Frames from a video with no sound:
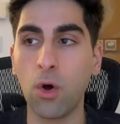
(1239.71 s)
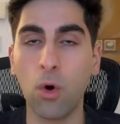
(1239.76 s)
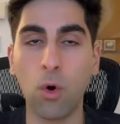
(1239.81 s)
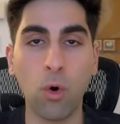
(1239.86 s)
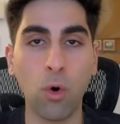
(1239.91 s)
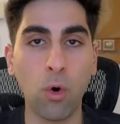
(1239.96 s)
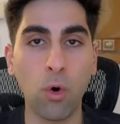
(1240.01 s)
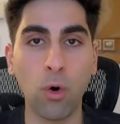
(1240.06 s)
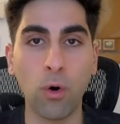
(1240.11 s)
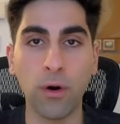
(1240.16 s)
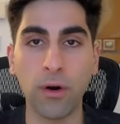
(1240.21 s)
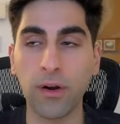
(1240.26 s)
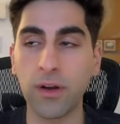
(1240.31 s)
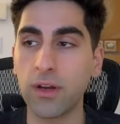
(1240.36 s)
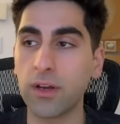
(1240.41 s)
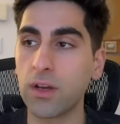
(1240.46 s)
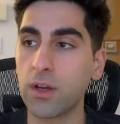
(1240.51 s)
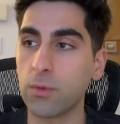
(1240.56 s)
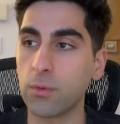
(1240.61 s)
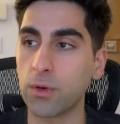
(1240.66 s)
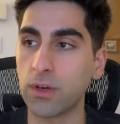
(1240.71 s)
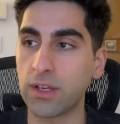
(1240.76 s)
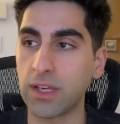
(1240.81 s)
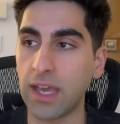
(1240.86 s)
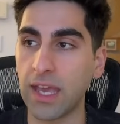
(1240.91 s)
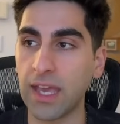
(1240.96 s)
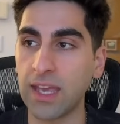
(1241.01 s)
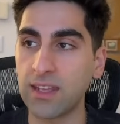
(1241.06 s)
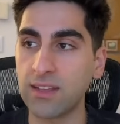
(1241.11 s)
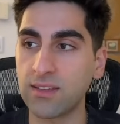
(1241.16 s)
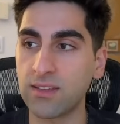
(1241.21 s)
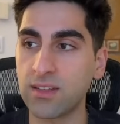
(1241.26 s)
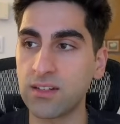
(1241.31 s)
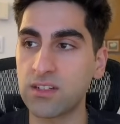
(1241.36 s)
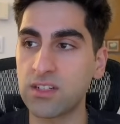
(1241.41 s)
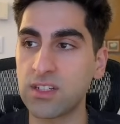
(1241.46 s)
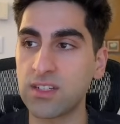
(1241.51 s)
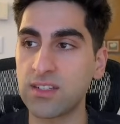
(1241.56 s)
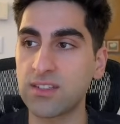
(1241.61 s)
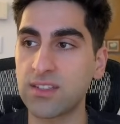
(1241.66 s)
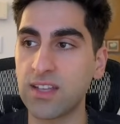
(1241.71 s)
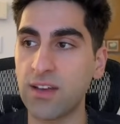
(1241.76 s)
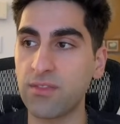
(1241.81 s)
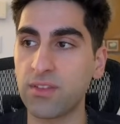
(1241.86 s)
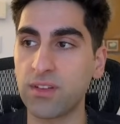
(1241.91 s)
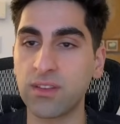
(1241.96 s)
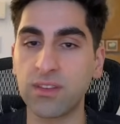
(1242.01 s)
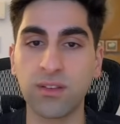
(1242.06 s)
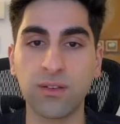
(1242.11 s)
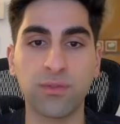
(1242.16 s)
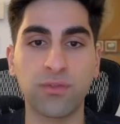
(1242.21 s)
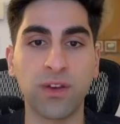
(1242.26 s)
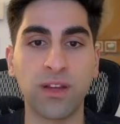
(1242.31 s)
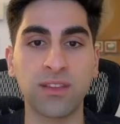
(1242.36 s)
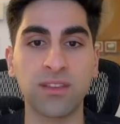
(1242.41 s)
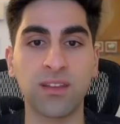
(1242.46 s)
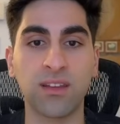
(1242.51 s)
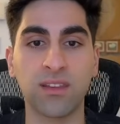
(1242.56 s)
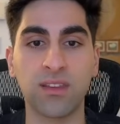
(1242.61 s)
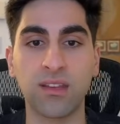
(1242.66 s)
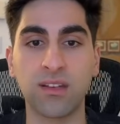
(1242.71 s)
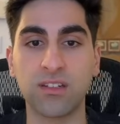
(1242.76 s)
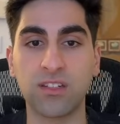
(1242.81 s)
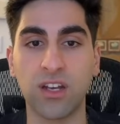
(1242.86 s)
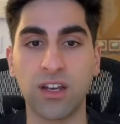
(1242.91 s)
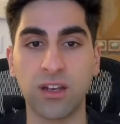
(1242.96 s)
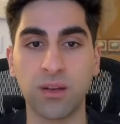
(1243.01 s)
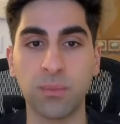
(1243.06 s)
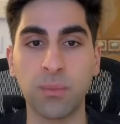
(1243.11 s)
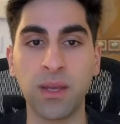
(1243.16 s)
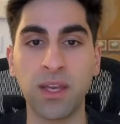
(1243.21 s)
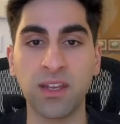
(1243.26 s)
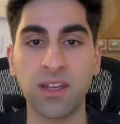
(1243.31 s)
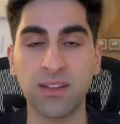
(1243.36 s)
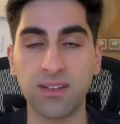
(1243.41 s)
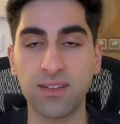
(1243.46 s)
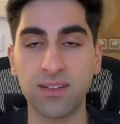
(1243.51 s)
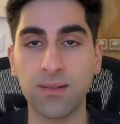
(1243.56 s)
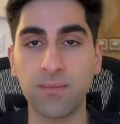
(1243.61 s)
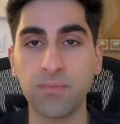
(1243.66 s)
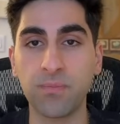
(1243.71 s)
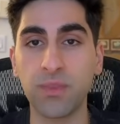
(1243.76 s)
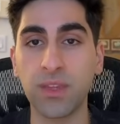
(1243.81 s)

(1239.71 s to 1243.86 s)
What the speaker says: or rook 8 to g7, defending the checkmate.